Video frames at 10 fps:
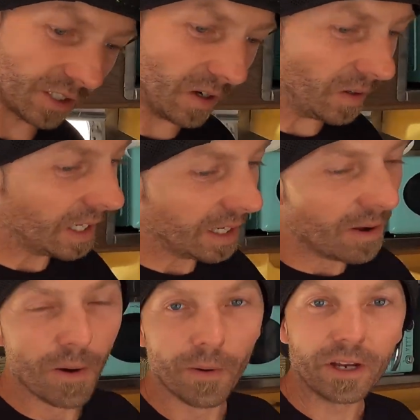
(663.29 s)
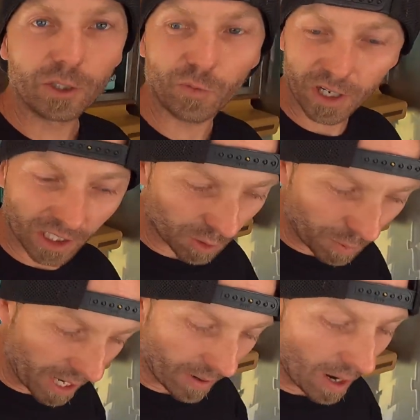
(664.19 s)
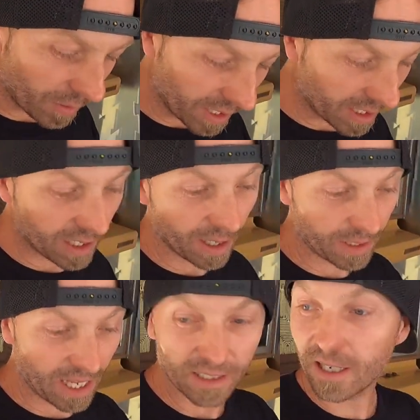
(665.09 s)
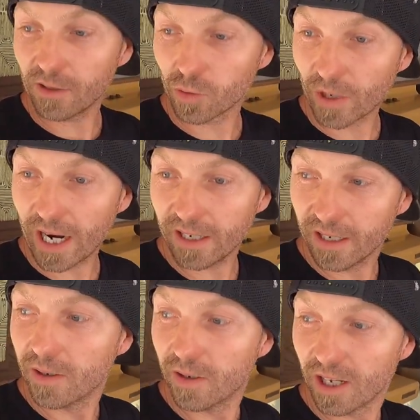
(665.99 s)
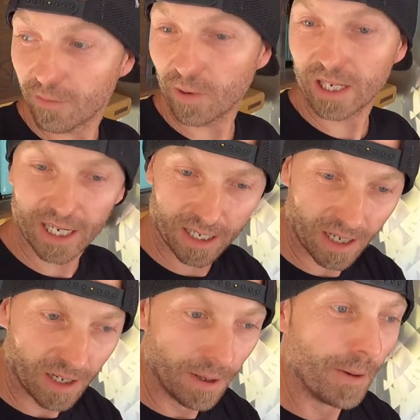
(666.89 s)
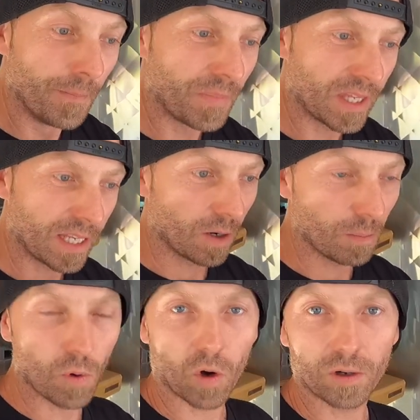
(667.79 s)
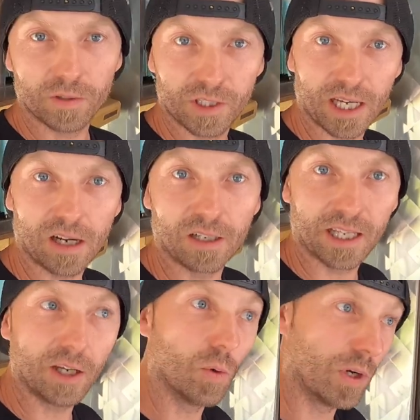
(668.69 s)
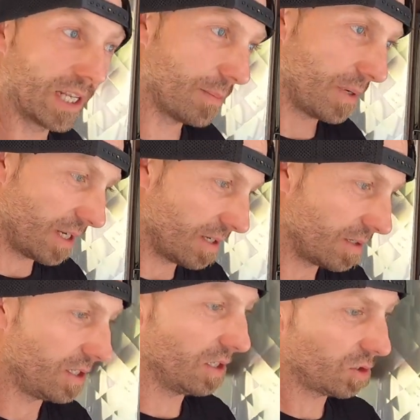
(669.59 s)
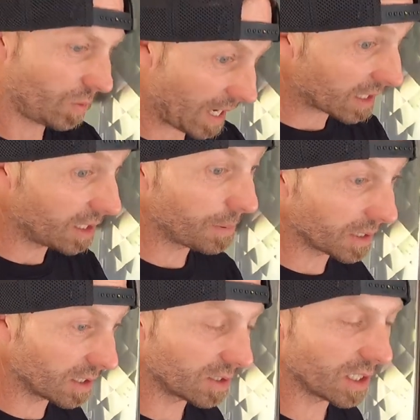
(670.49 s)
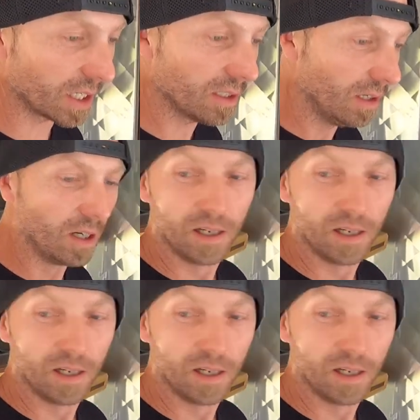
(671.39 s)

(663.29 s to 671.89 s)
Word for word: So it's fun to just play around with it. I mean, that sounds great. If we get it, you know, more set on kill when I get my, you know, so we're not clipping this thing.